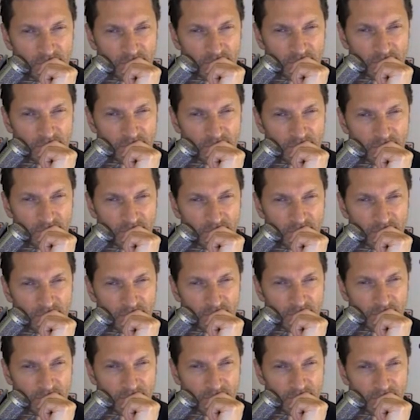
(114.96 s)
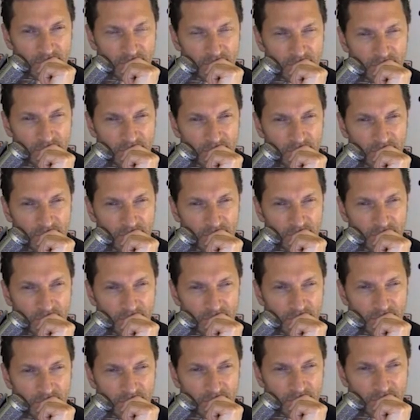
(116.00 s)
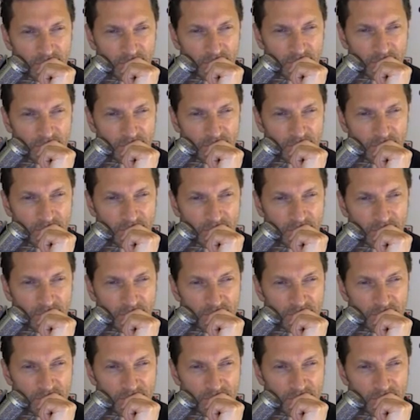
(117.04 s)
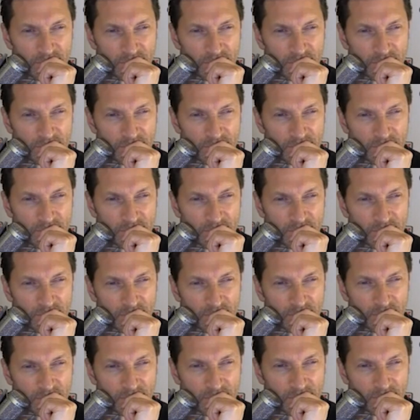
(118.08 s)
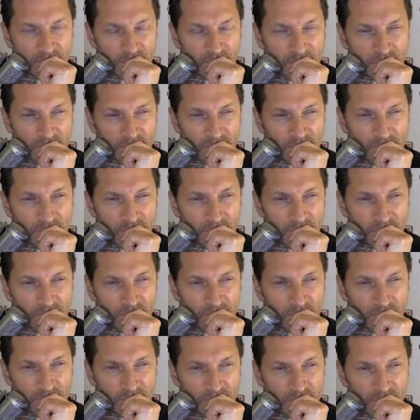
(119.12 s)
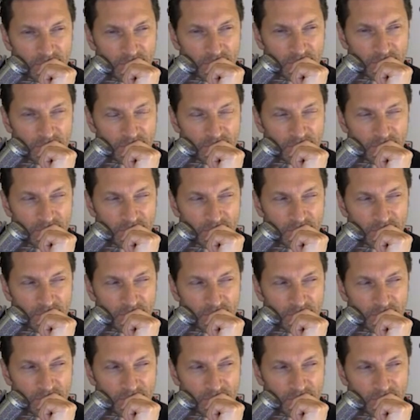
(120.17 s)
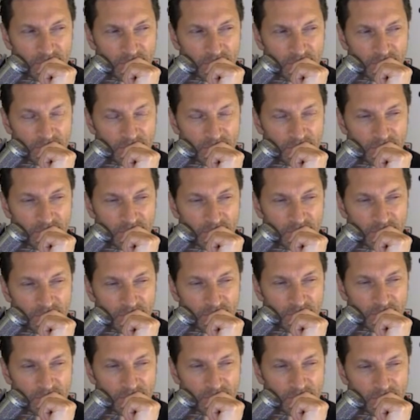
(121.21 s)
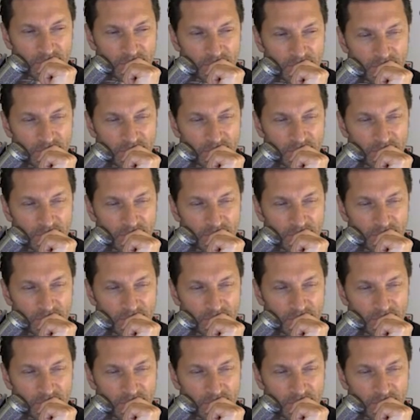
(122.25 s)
[no speech]